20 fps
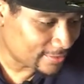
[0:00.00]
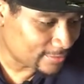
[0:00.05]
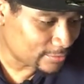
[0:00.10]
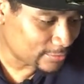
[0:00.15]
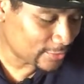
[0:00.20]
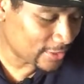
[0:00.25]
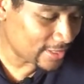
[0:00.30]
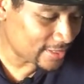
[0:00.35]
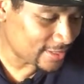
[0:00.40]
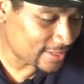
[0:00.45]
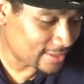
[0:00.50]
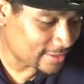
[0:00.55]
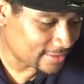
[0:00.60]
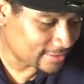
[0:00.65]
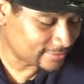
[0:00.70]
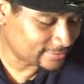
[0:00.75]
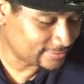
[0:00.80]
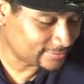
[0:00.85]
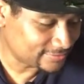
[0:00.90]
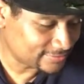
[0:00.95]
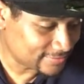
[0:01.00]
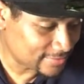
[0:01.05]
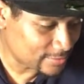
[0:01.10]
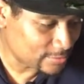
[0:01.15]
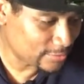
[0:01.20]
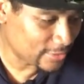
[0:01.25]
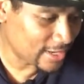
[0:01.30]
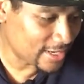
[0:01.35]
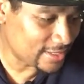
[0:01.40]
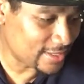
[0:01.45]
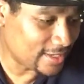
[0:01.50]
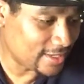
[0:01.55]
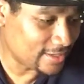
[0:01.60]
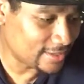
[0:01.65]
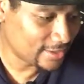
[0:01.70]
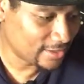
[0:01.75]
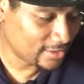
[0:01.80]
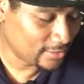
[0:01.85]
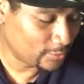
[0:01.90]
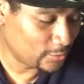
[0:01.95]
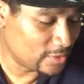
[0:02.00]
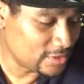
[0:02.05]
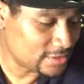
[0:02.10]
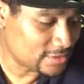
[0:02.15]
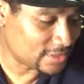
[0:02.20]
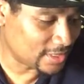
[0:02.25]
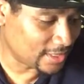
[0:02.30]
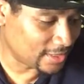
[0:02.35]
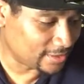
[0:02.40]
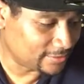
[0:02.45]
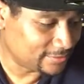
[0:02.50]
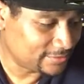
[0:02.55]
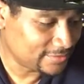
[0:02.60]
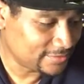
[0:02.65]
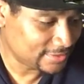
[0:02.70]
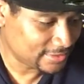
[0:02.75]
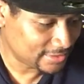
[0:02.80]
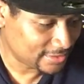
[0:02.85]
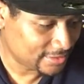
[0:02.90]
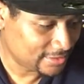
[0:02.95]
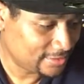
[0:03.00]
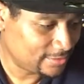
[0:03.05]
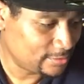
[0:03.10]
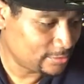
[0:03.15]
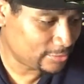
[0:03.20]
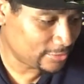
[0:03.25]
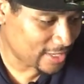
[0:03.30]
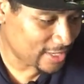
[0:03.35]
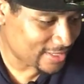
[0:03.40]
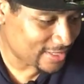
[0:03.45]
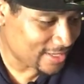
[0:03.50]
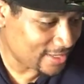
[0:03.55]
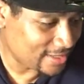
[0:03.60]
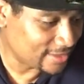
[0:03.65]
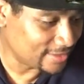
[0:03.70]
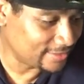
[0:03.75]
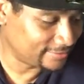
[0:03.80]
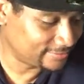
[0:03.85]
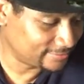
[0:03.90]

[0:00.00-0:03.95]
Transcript: Brittany. Brittany. What's up? Brittany.